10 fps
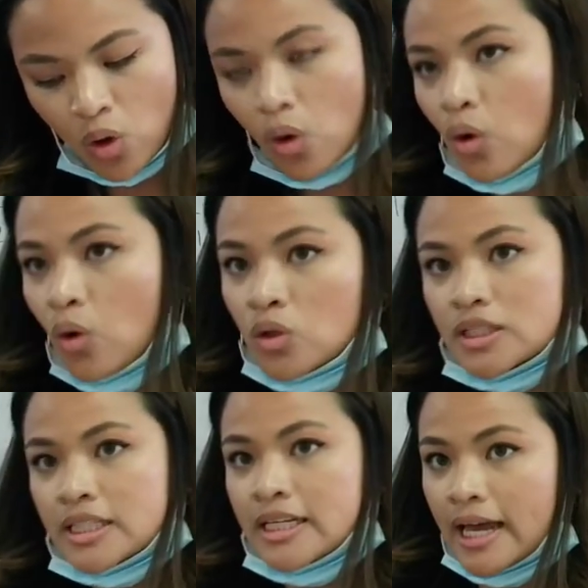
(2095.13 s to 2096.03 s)

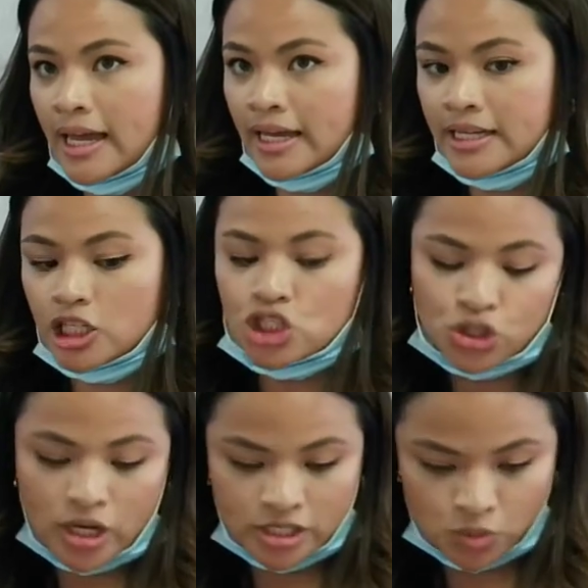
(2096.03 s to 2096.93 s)
Holy and
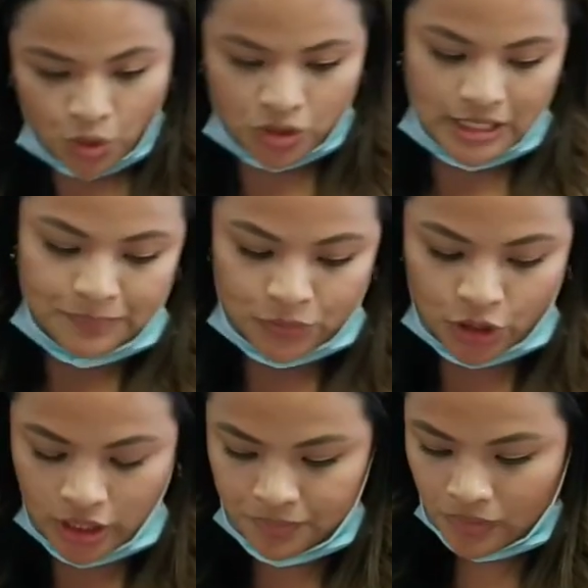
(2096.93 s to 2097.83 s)
trustworthy.
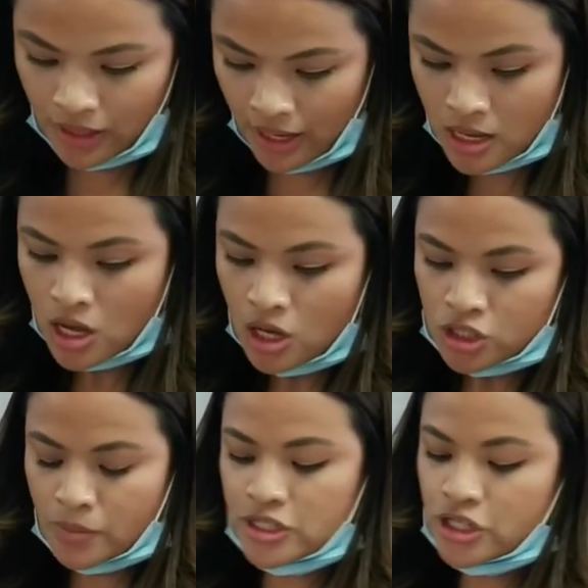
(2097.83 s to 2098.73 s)
Good. Okay. So
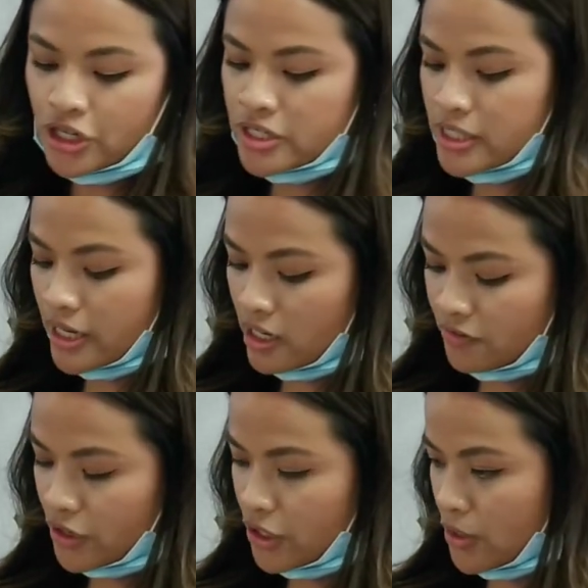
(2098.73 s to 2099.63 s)
make sure you're studying
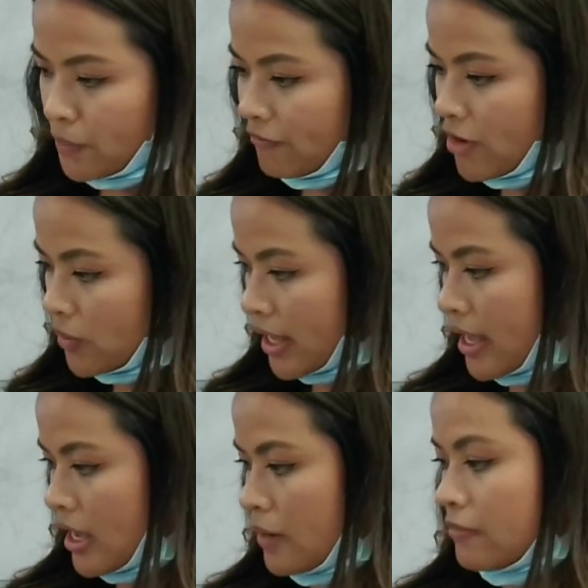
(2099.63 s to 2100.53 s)
for your
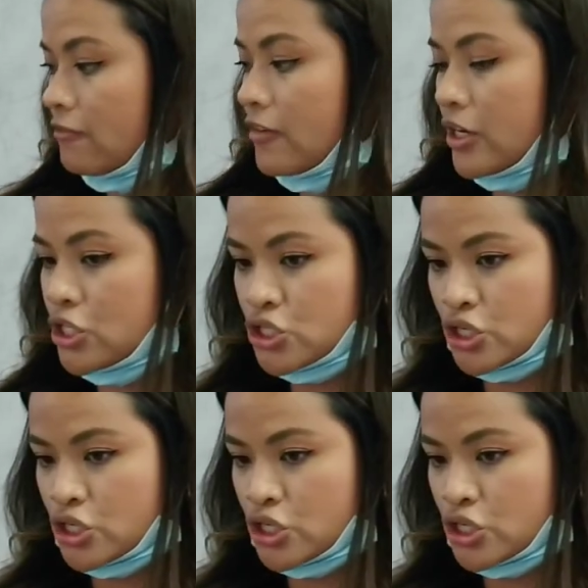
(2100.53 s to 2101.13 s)
vocab, finish your